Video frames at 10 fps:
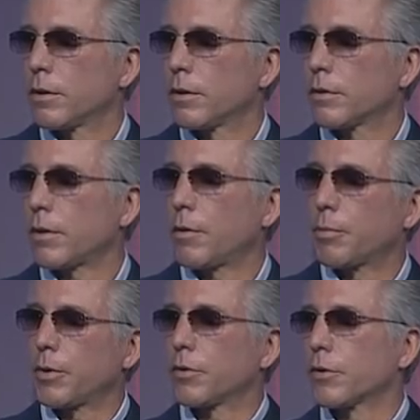saying,
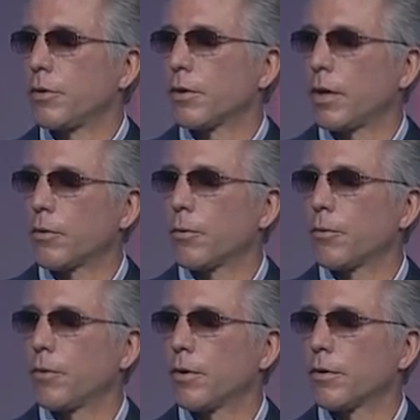please call
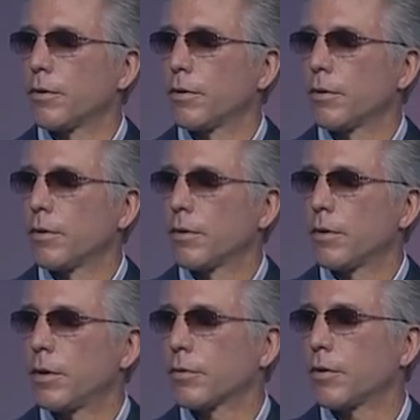911
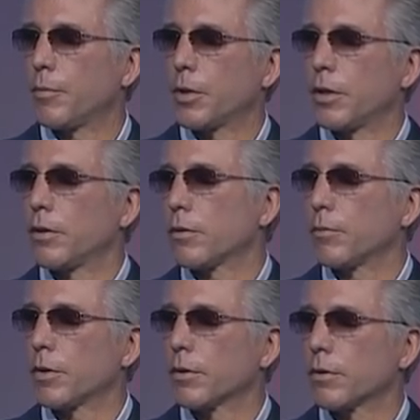and somebody hearing me.